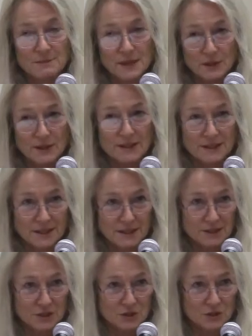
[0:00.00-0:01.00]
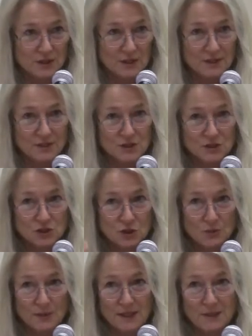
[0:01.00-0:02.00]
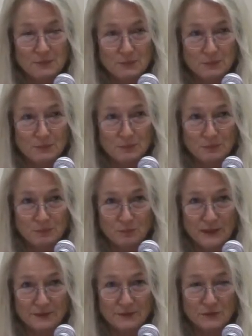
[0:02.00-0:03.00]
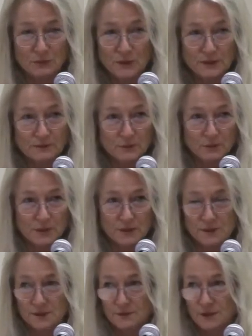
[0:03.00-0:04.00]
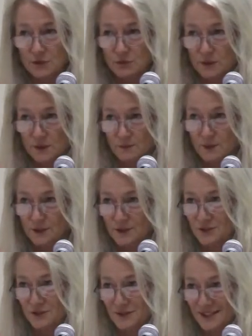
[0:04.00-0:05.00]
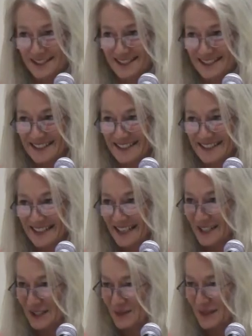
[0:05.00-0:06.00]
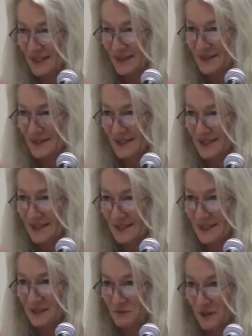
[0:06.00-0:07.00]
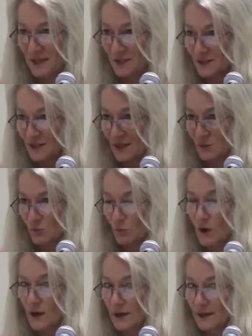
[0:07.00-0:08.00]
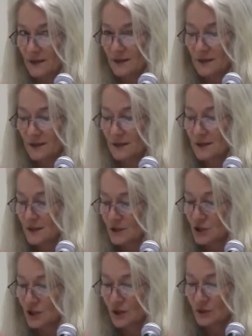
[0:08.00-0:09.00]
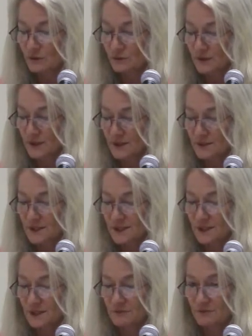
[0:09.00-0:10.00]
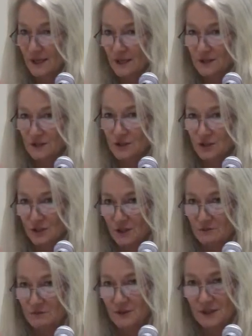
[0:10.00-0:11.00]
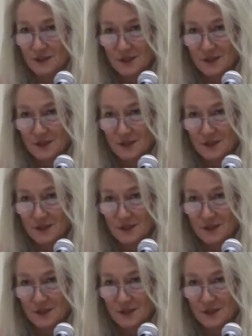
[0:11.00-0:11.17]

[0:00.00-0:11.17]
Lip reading: American history in so many. We have three different periods of history that marched across the state, so it gives us this advantage. That wide geography gives us an advantage of